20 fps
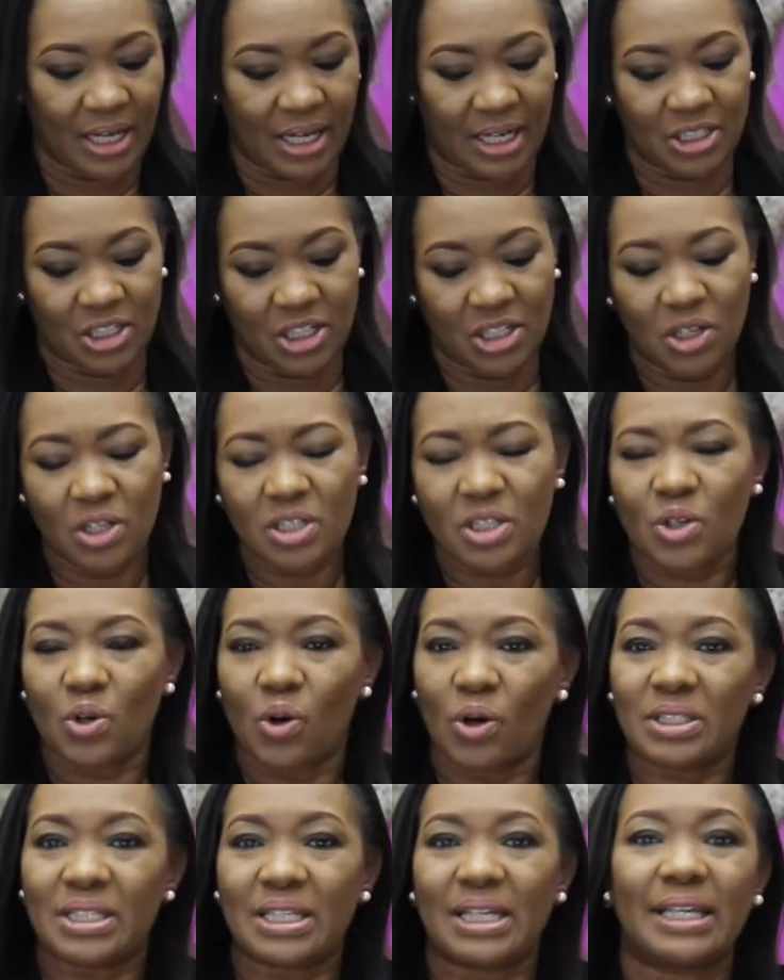And Jesus
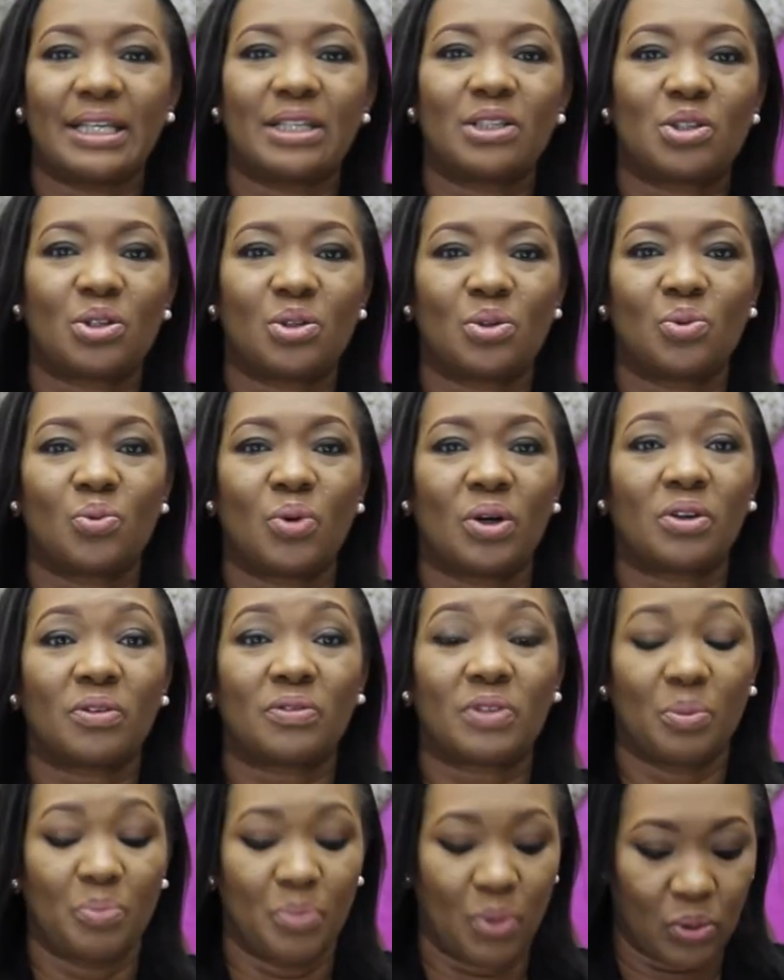got into one
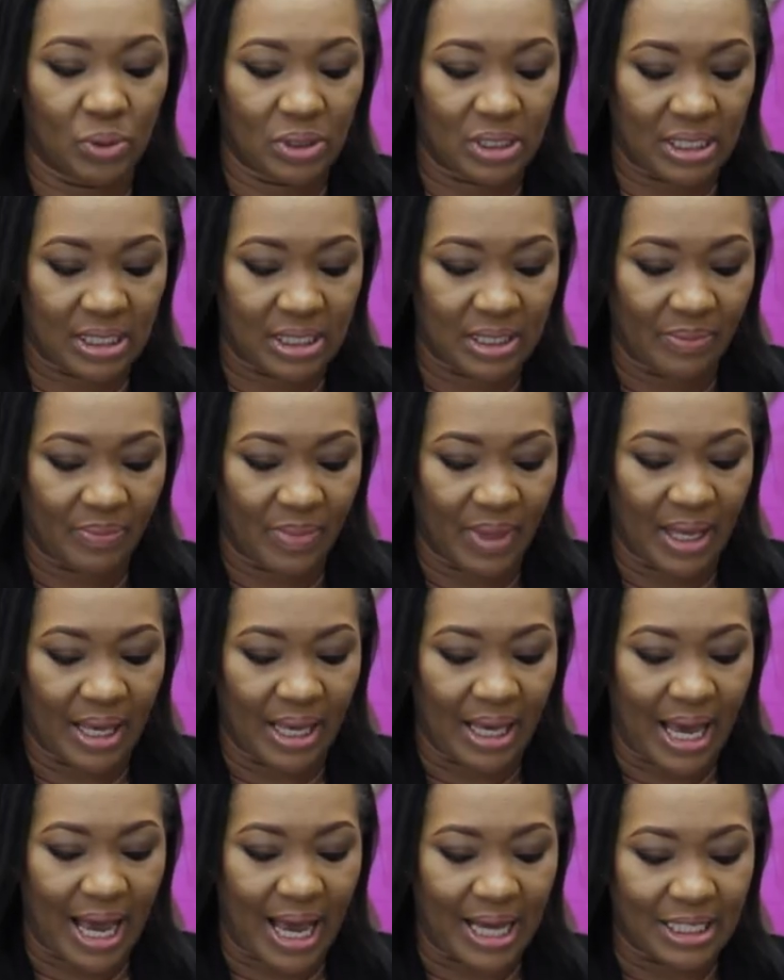of the boats
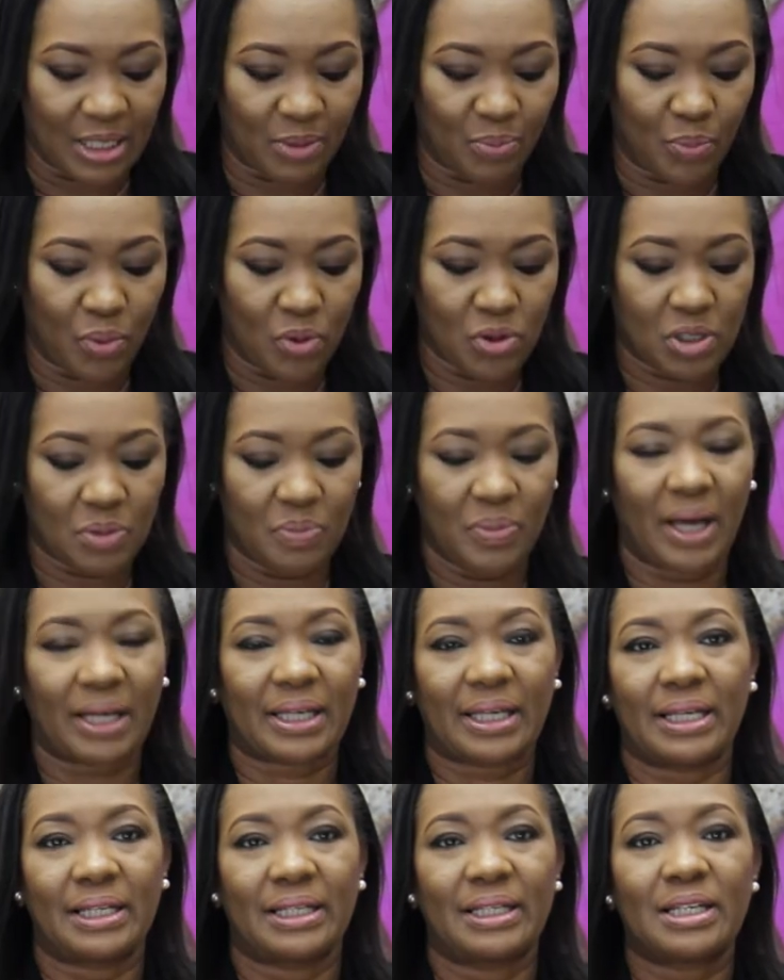and he pushed
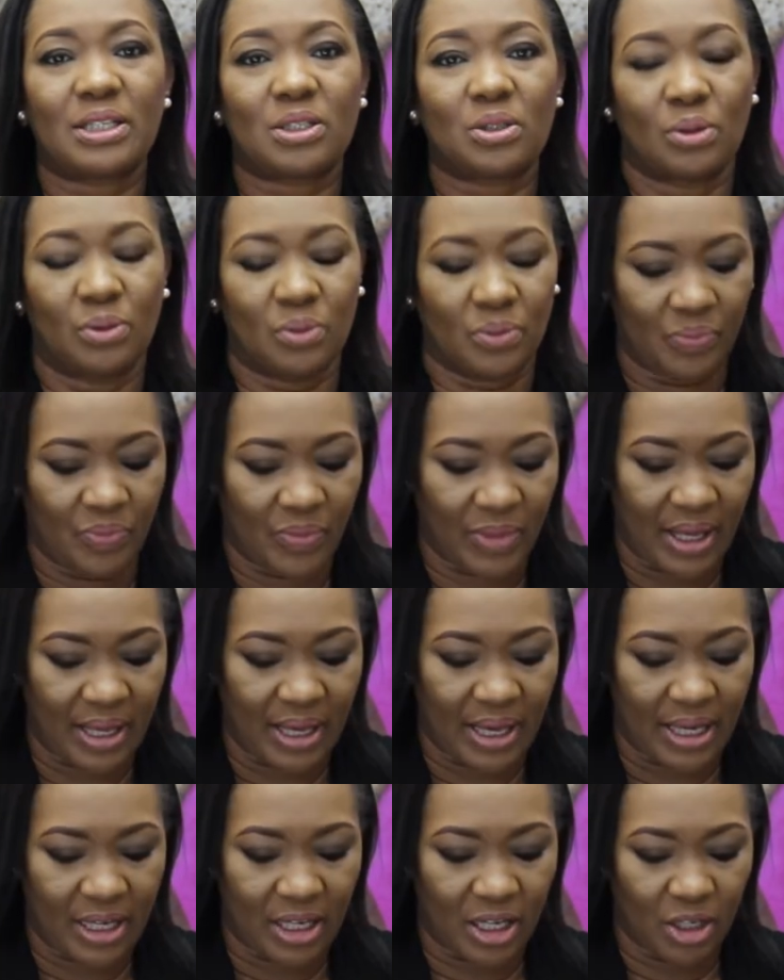back a little,
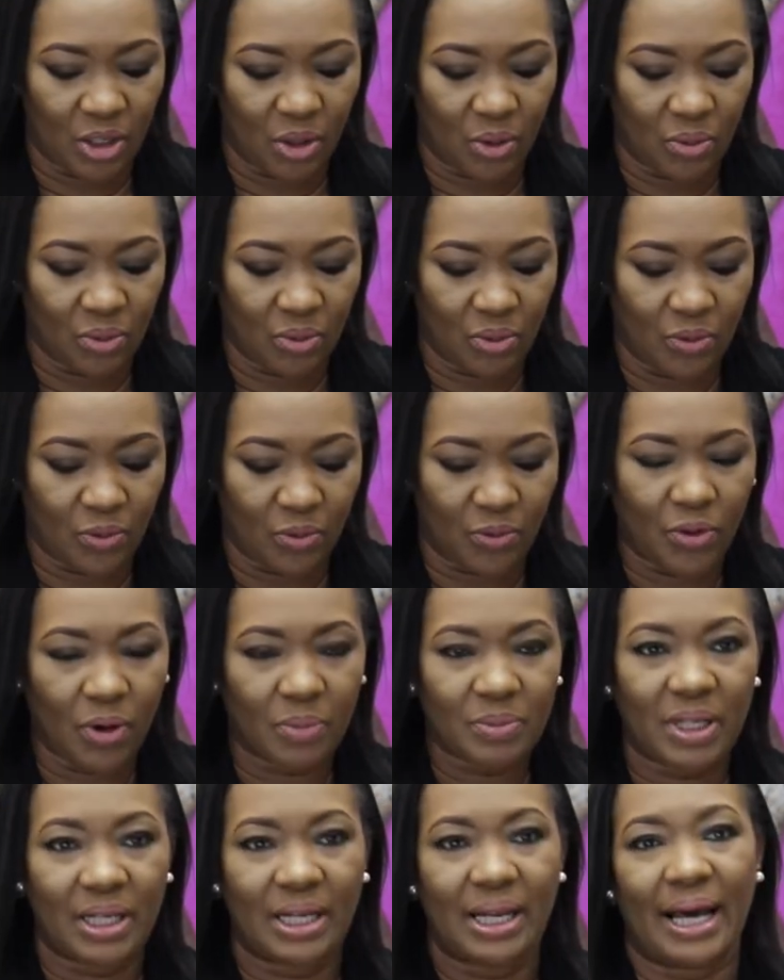
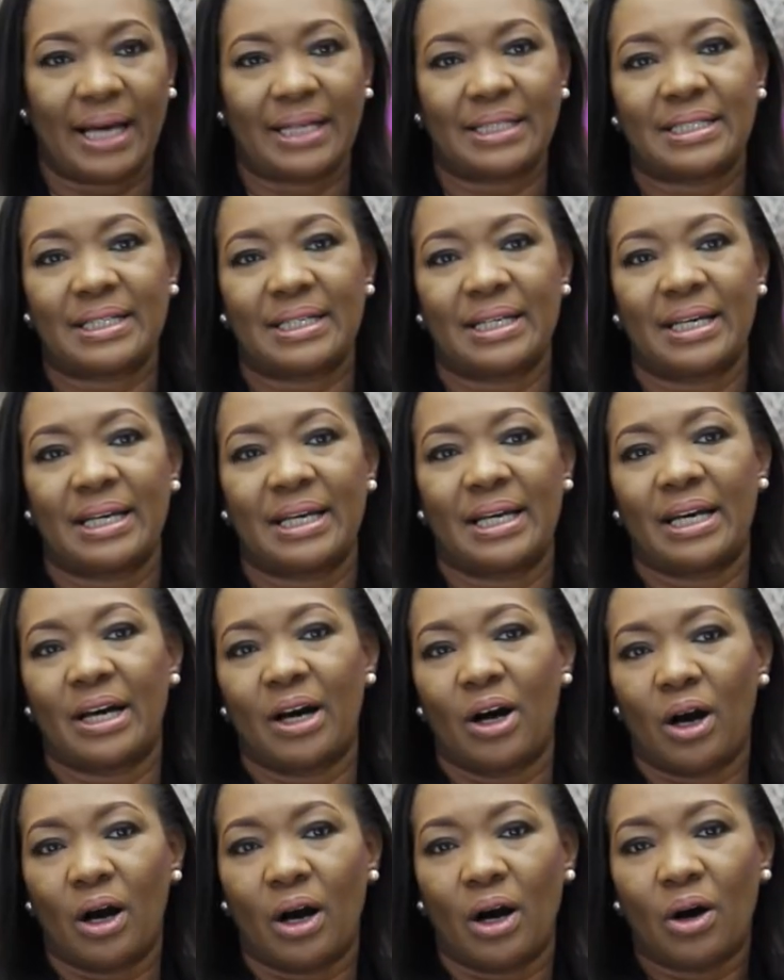from the land
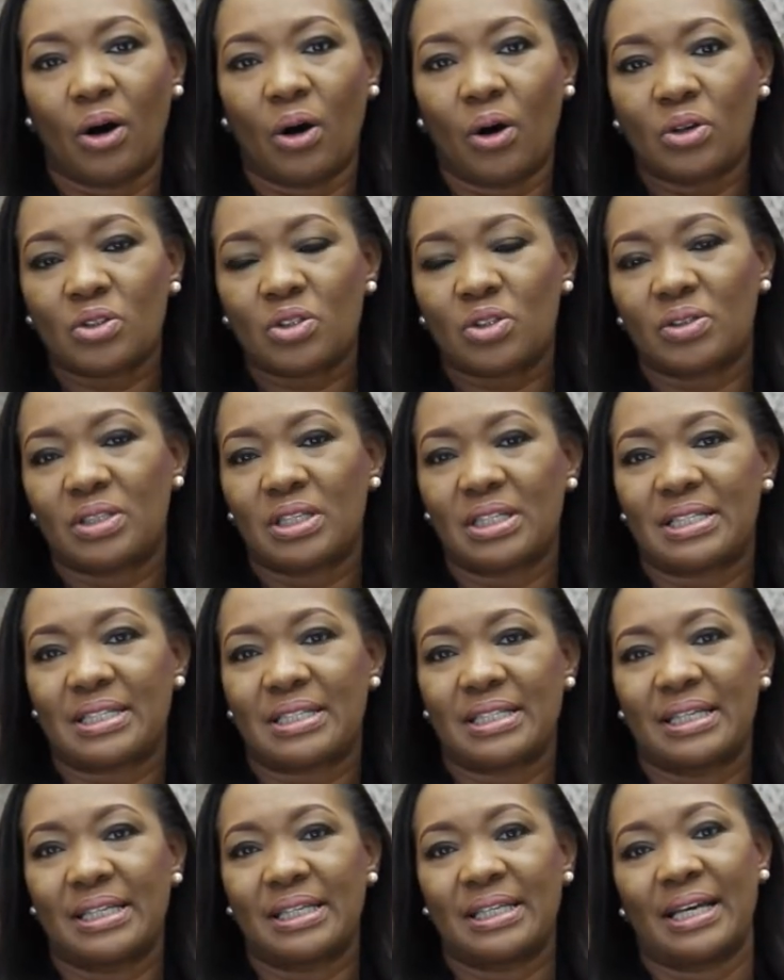onto the
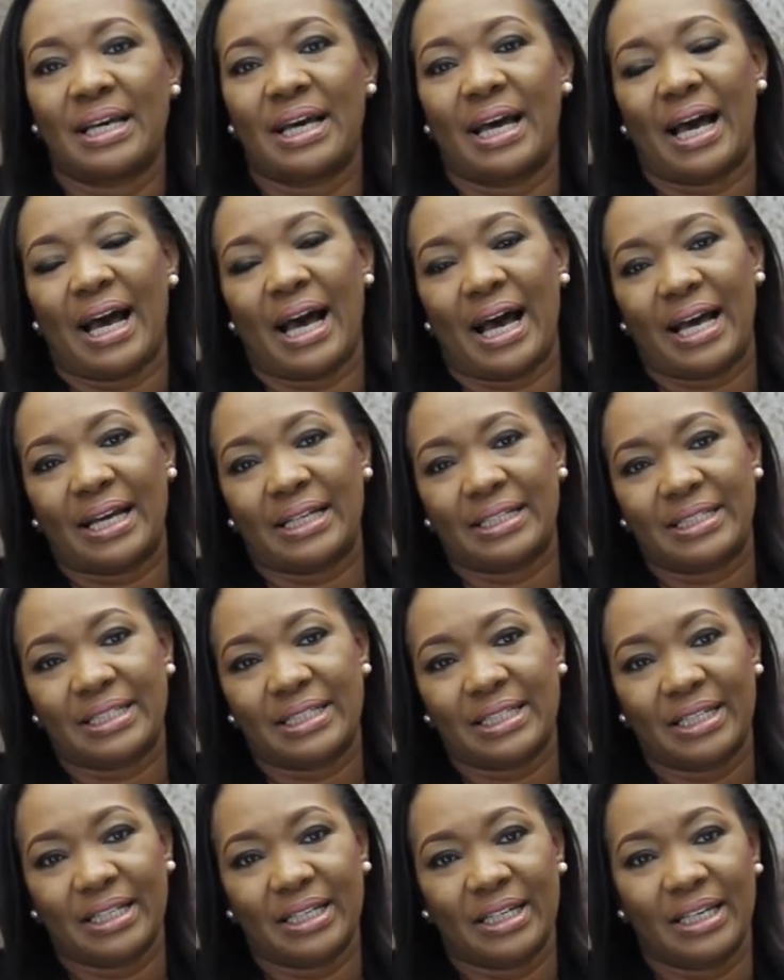sea, and